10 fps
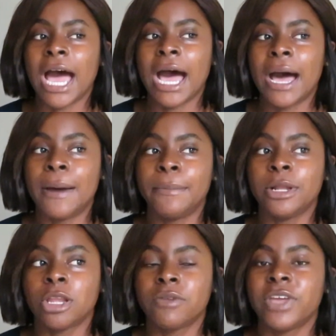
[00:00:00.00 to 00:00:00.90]
a
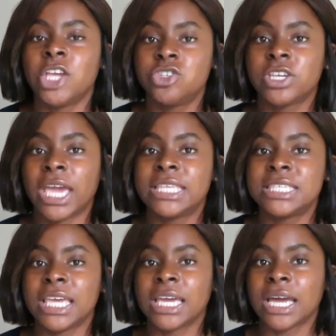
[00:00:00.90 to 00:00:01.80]
lot of
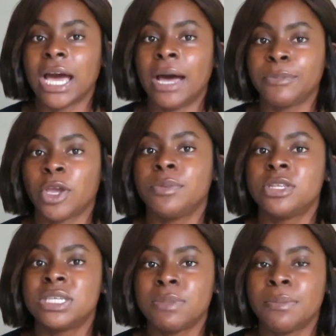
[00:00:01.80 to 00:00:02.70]
educating
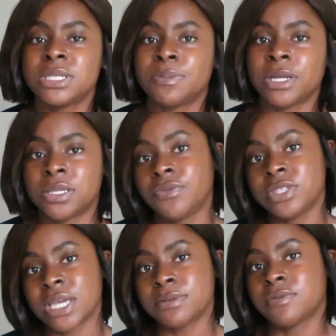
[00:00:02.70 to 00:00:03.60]
community members about
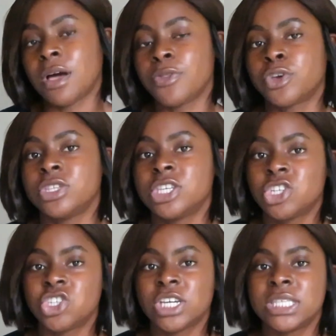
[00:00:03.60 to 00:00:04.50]
different types of health
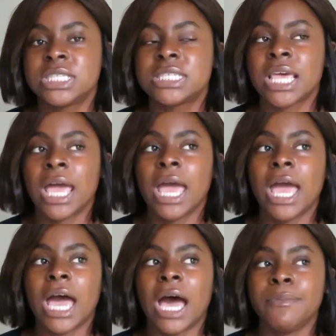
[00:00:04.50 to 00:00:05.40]
conditions.
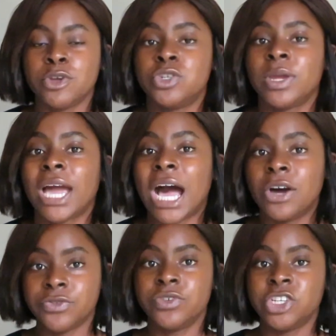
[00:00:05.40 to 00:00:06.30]
You're doing
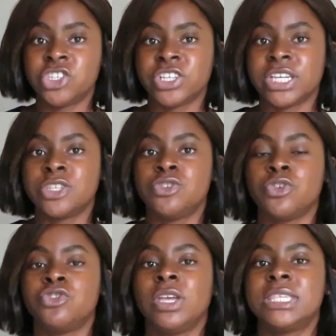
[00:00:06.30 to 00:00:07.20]
outreaches,
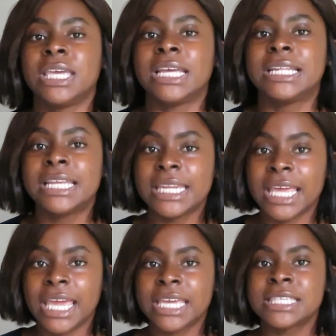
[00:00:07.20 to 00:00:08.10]
you're treating in
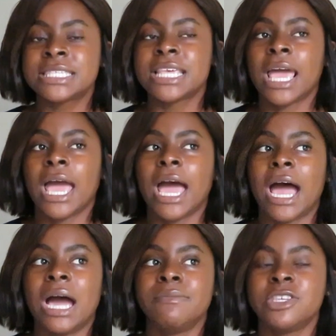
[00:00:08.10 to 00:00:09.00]
clinics.
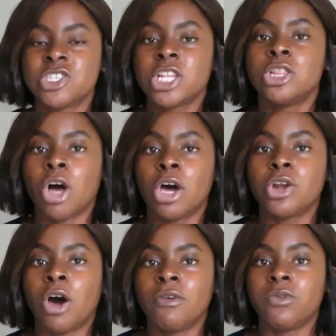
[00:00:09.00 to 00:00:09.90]
There's just a lot
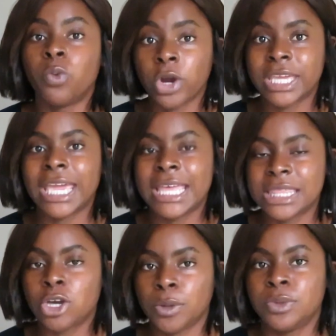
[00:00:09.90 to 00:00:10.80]
of work in
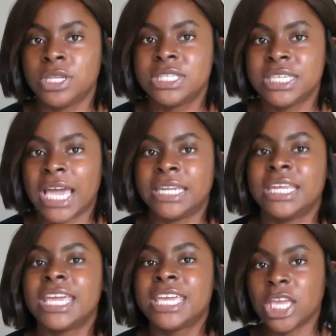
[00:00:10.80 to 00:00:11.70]
the community and
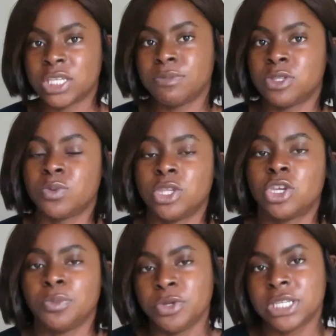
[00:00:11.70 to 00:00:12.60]
engagements with the
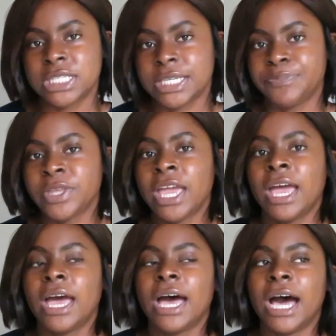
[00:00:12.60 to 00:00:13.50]
community.
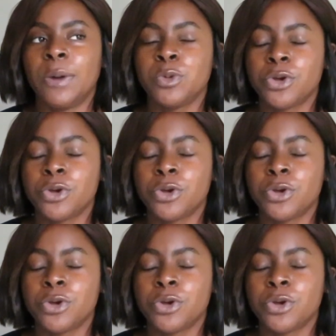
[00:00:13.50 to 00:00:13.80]
We